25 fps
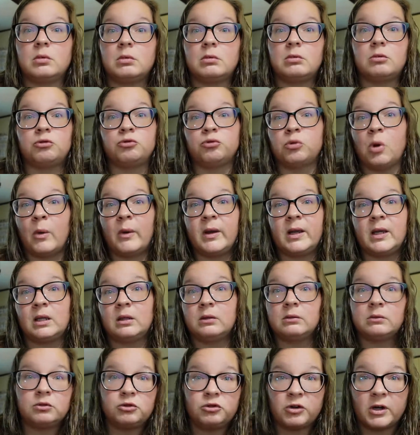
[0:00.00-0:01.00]

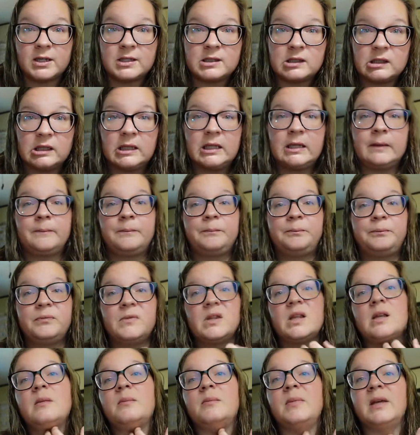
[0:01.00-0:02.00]
growing crazily
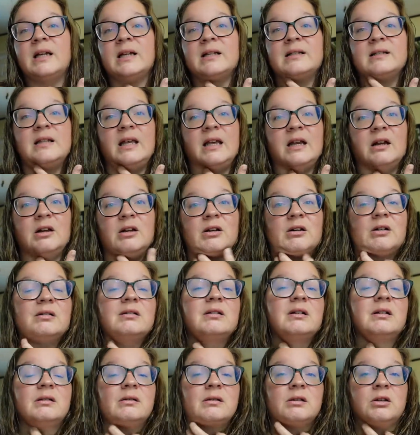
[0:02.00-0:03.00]
because the
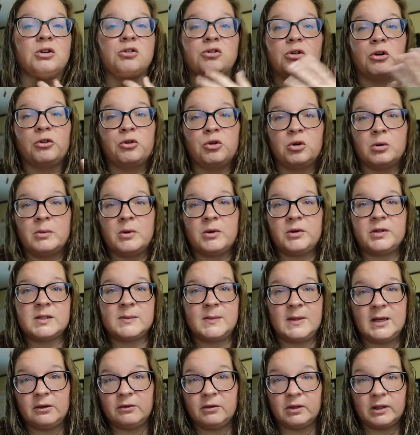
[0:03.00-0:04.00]
growth hormone is
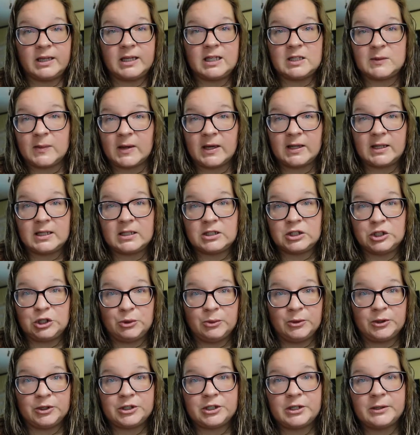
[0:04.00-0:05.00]
being released by these
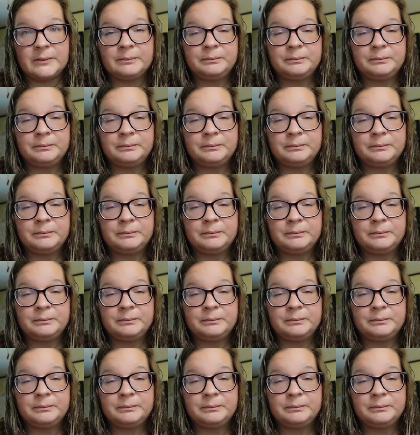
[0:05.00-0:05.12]
tumors.